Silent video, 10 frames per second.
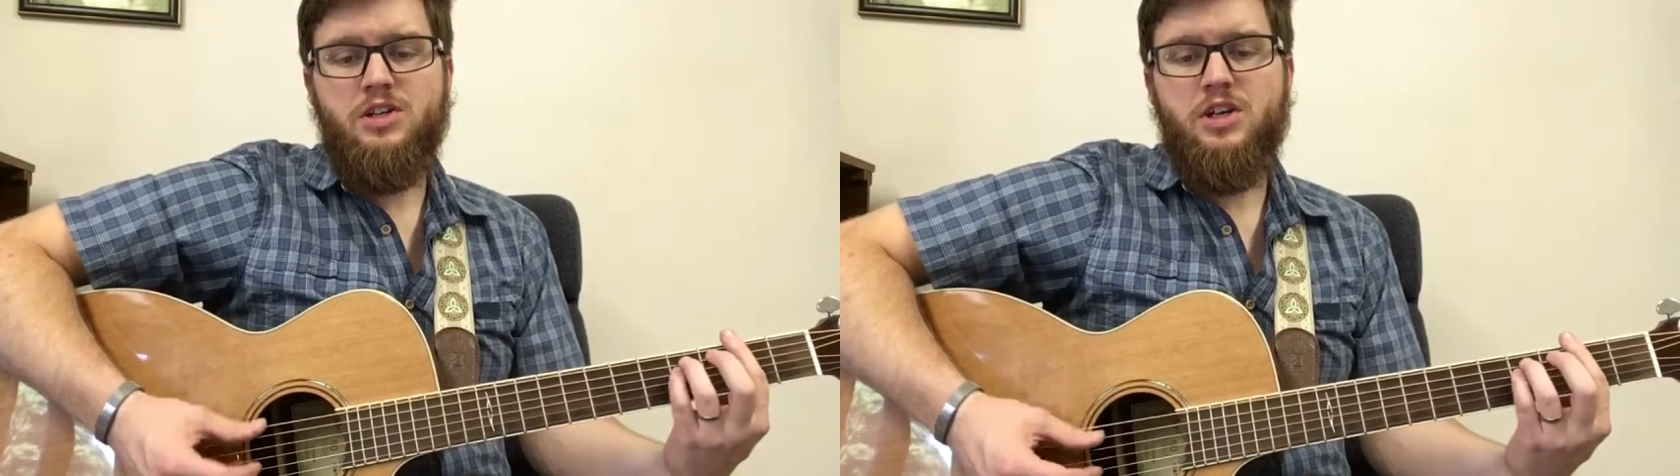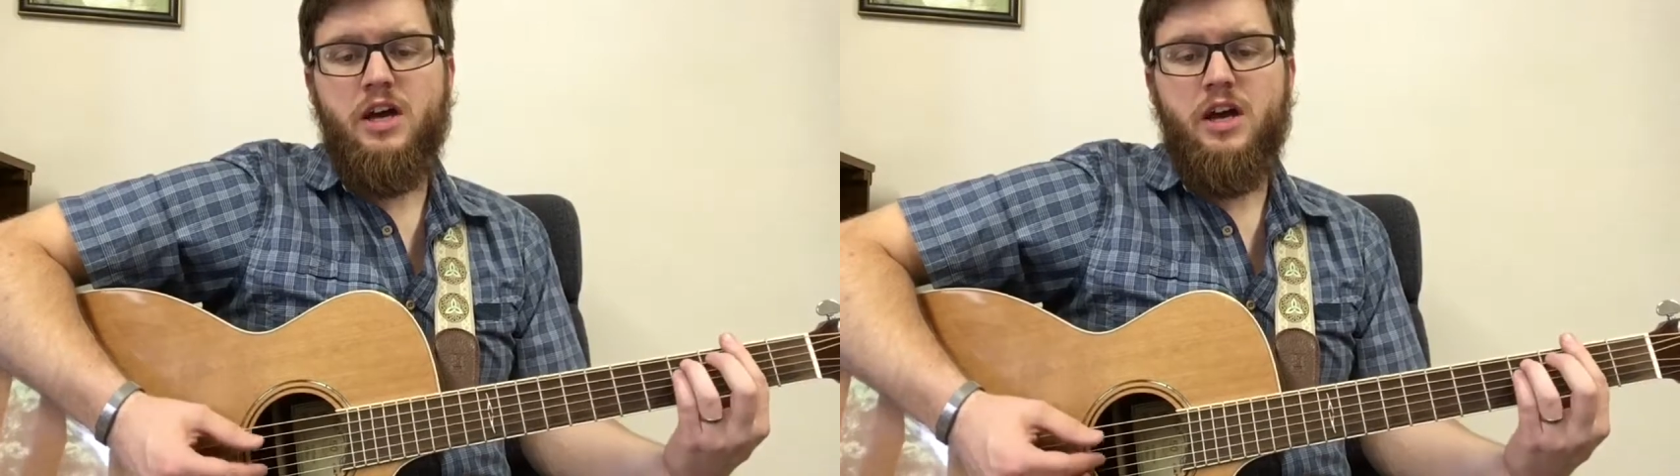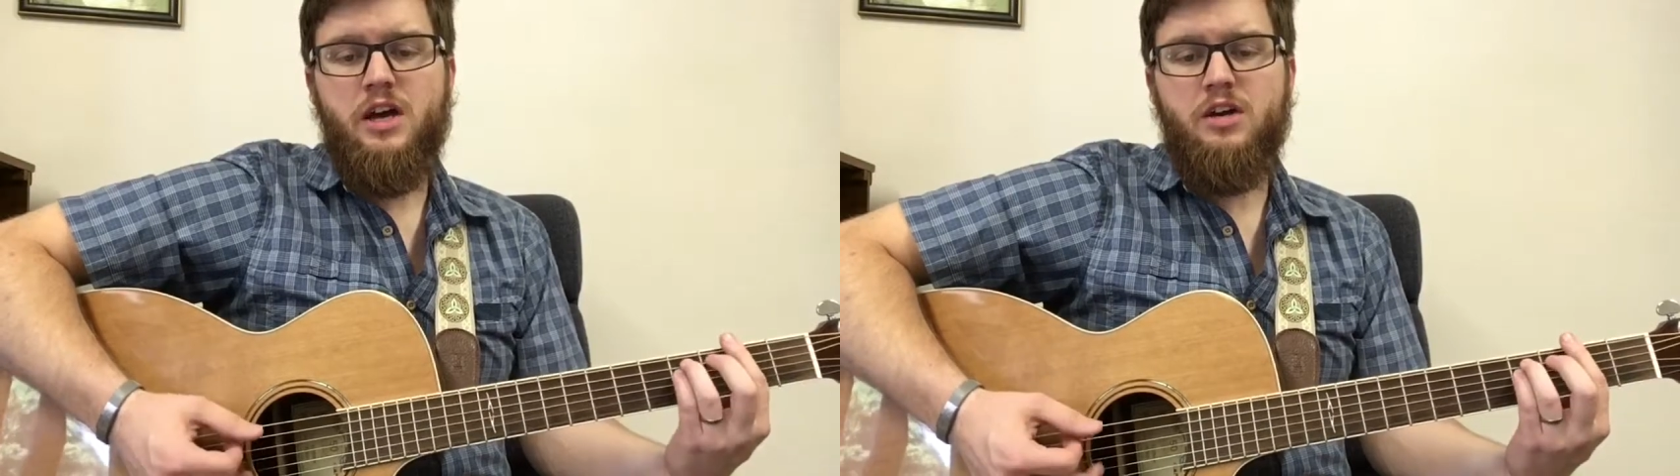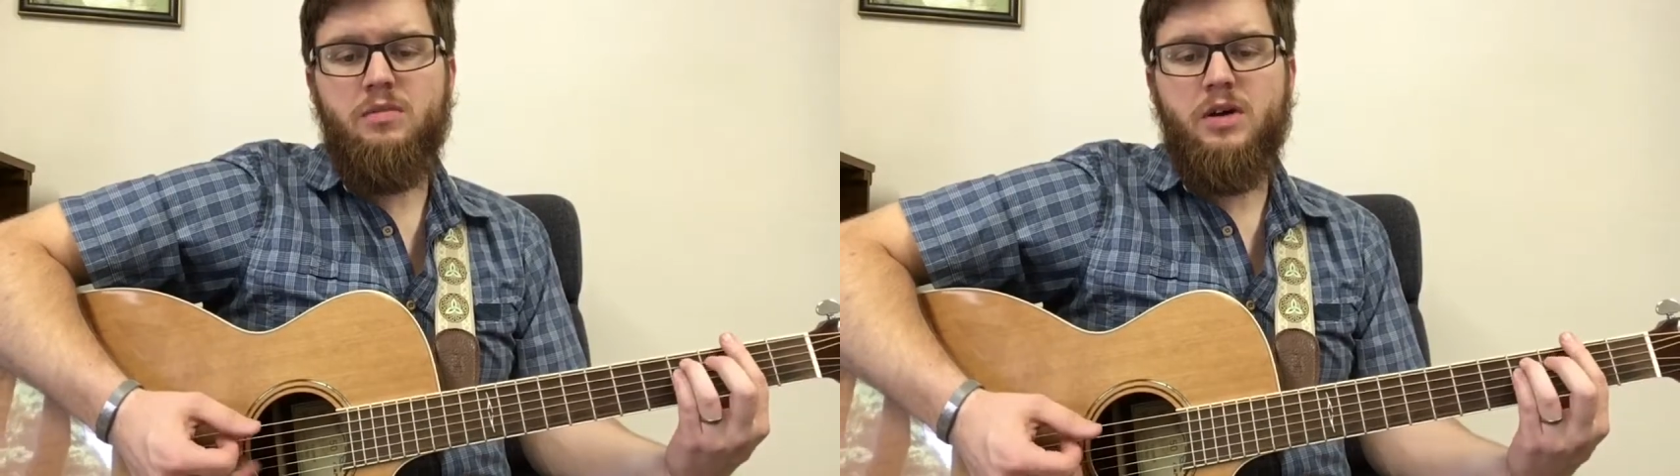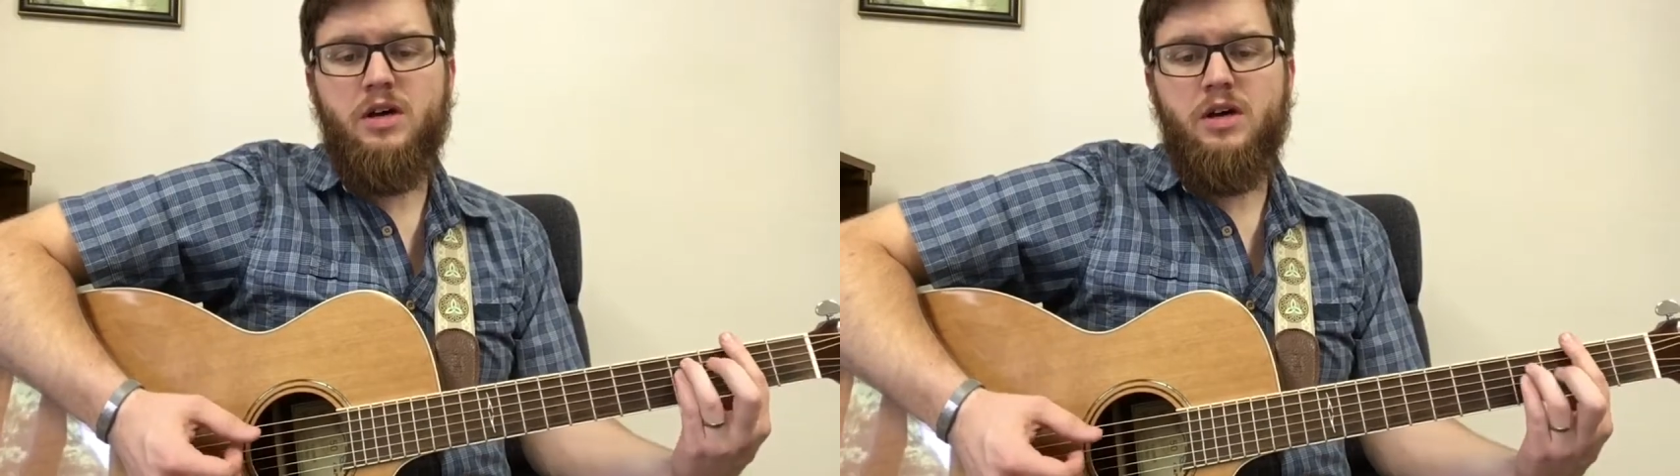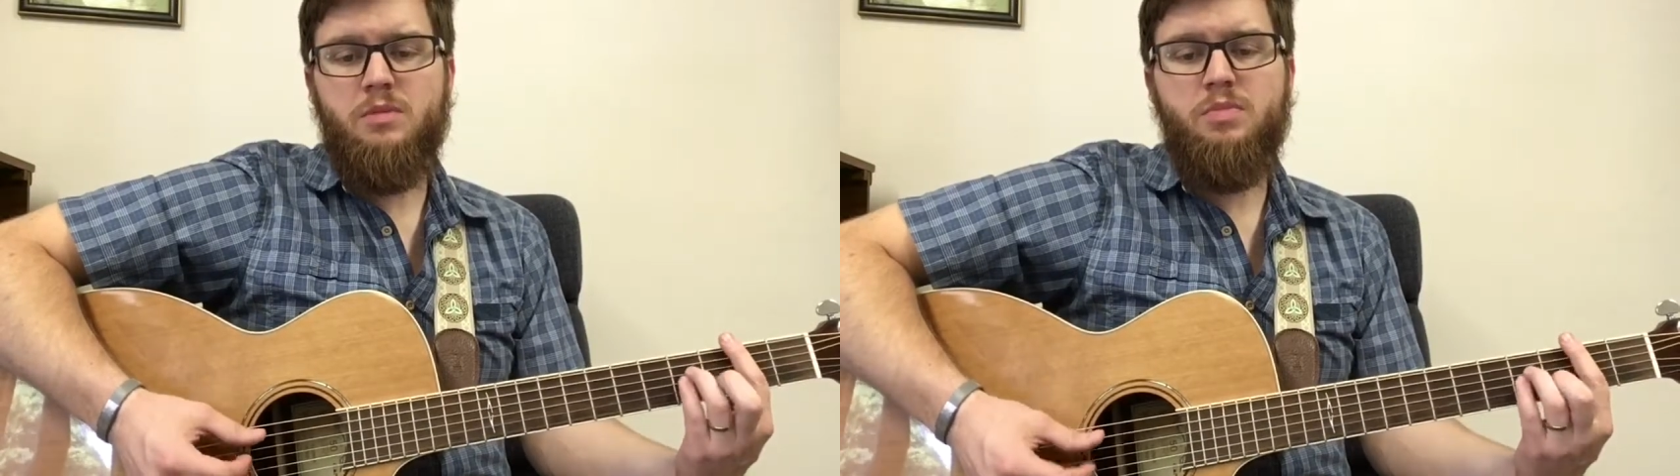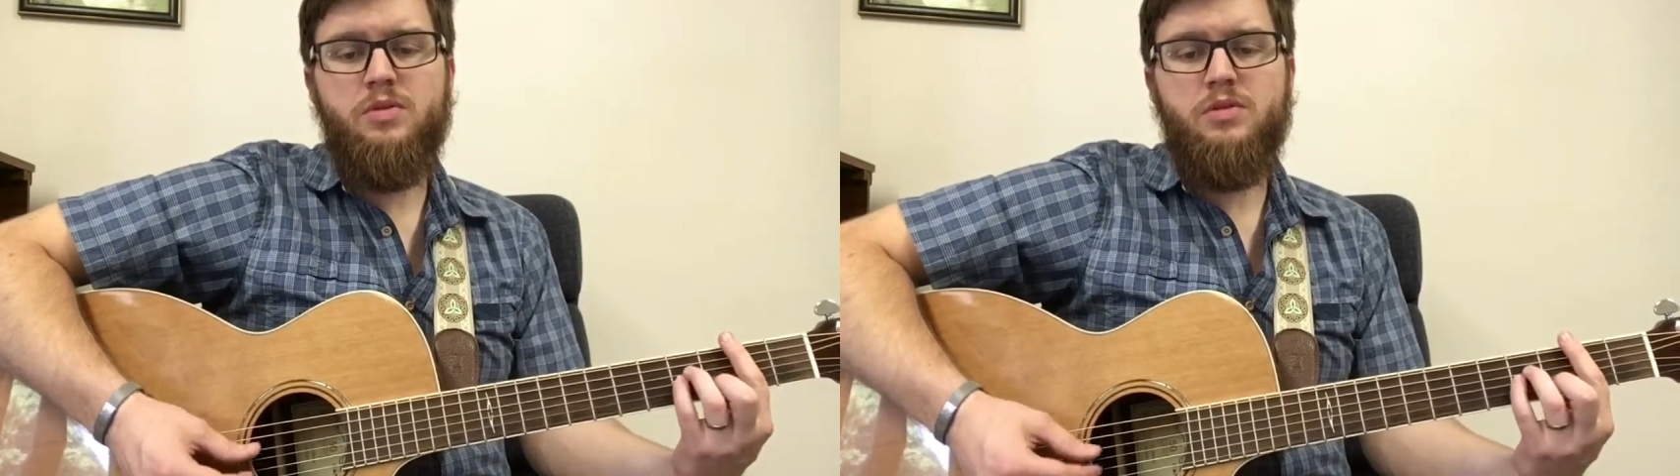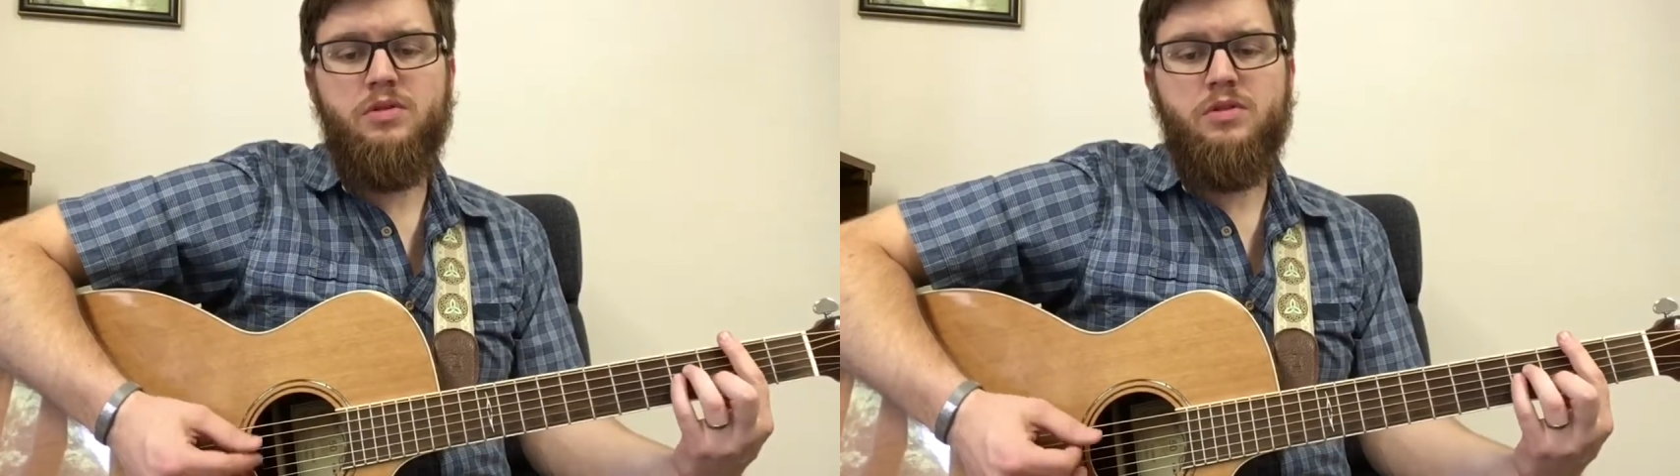shall but
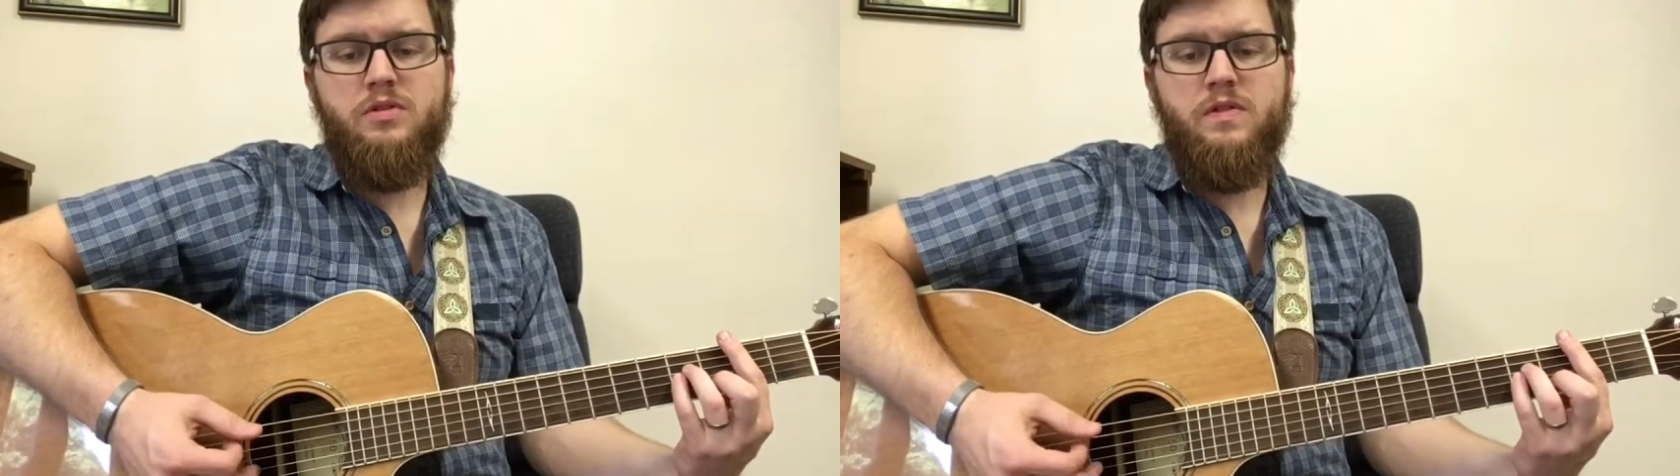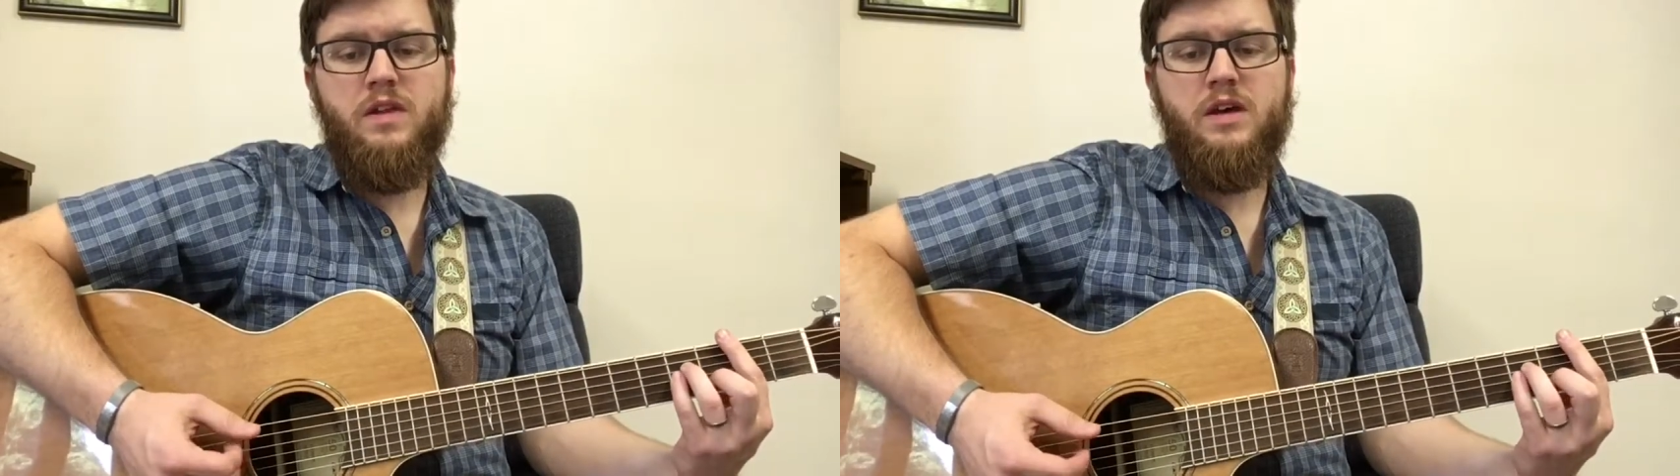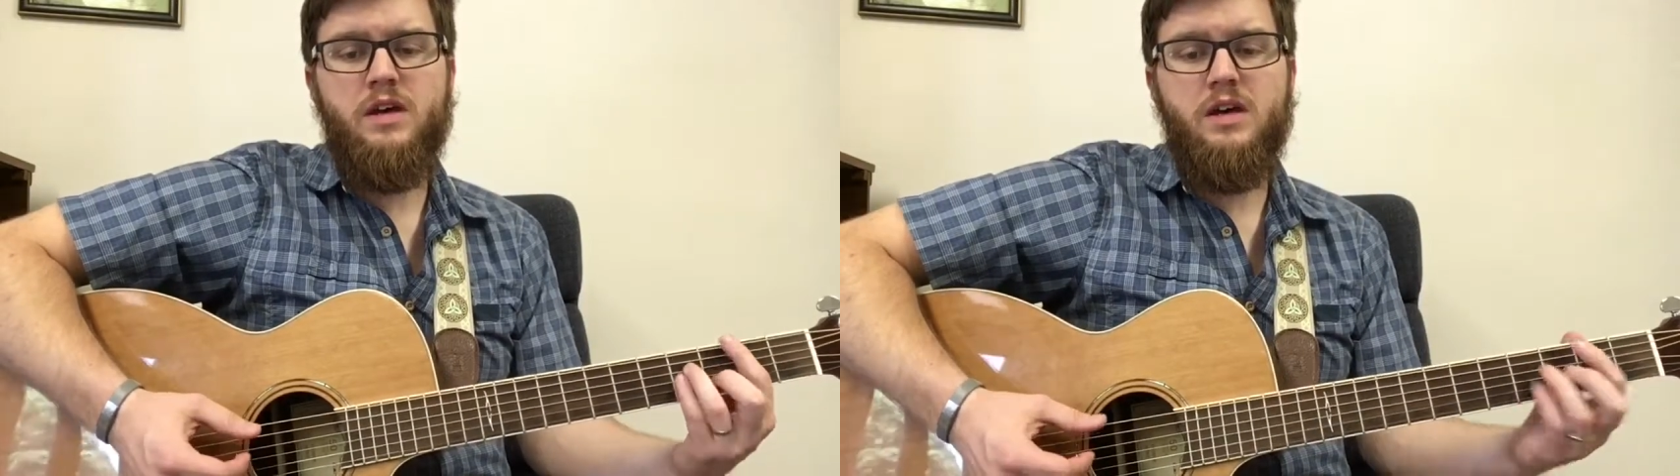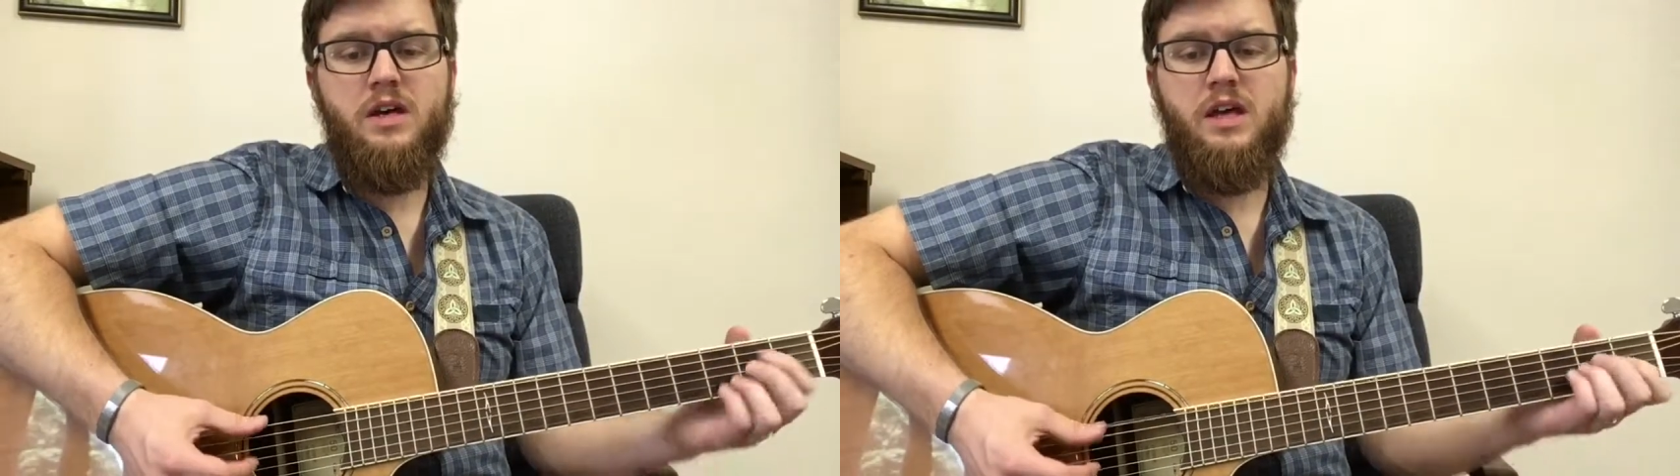prove the